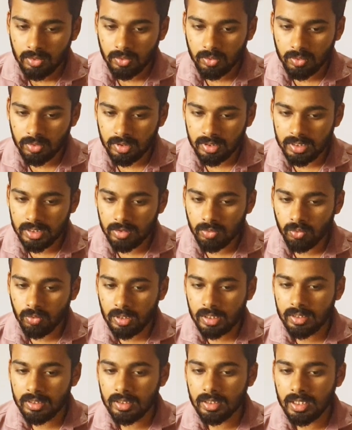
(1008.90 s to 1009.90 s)
only
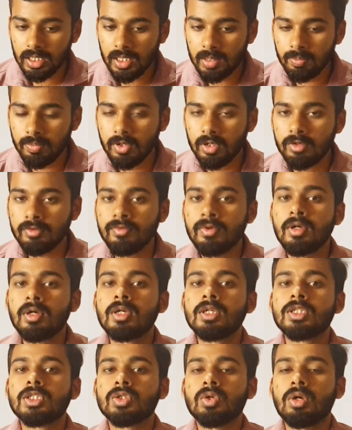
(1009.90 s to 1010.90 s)
one type of
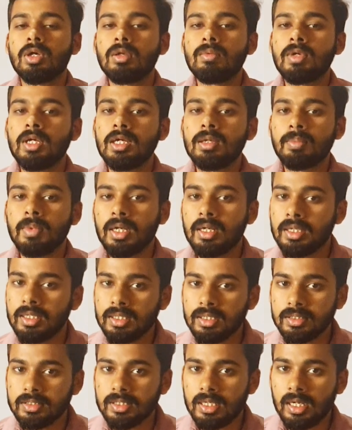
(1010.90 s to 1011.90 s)
solvent
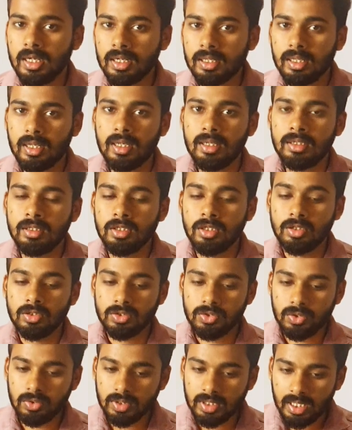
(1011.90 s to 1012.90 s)
particles are there,
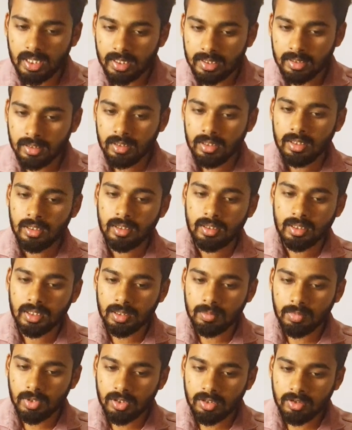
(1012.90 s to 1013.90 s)
so that
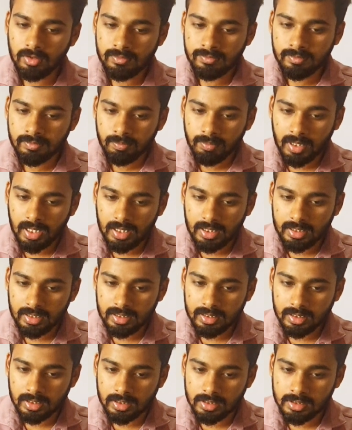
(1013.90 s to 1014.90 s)
number of
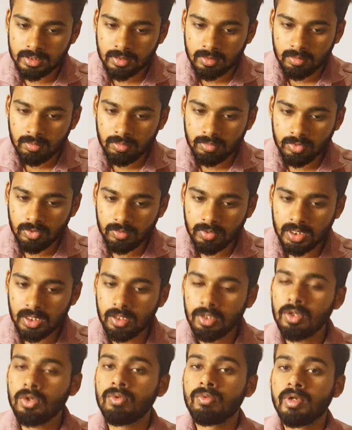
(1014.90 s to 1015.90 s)
particles moving
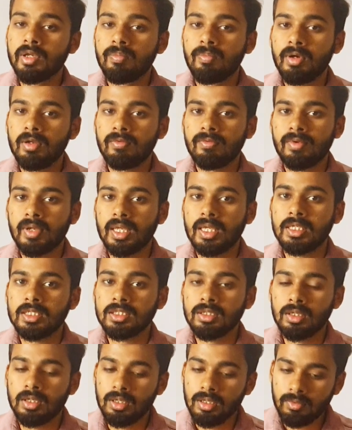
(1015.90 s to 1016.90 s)
into vapor phase
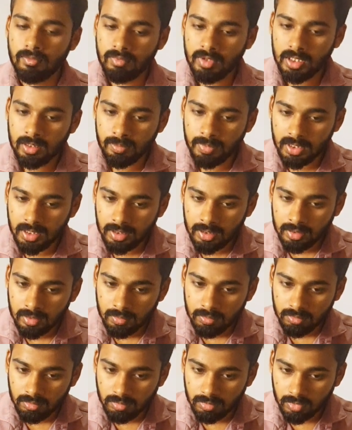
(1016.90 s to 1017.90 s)
will be
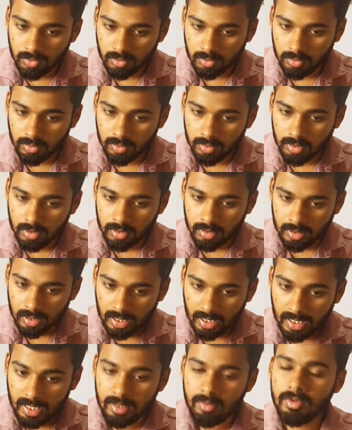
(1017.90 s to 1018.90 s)
more
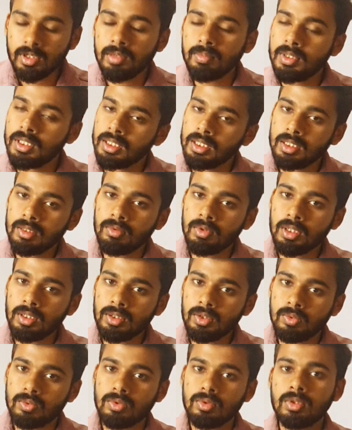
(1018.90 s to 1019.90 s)
and will be equal
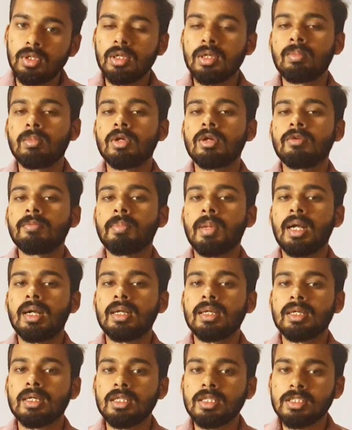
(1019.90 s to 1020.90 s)
to the number of
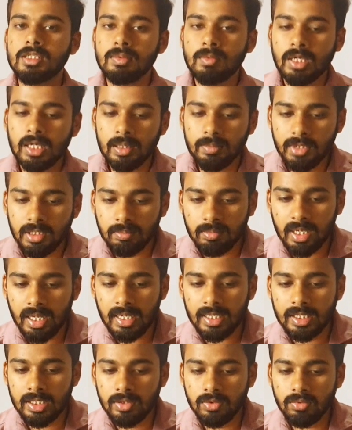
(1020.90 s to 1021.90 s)
particles coming
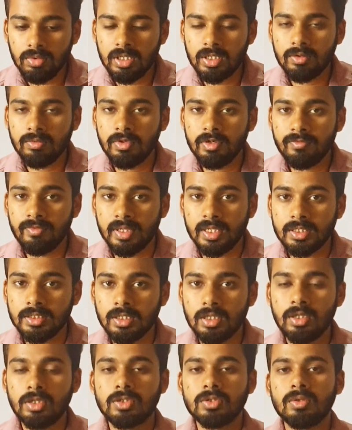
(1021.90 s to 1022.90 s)
back into liquid phase,
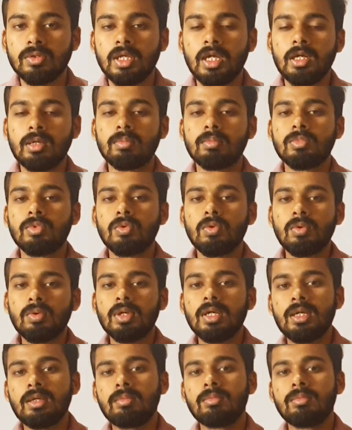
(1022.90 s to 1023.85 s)
so that more and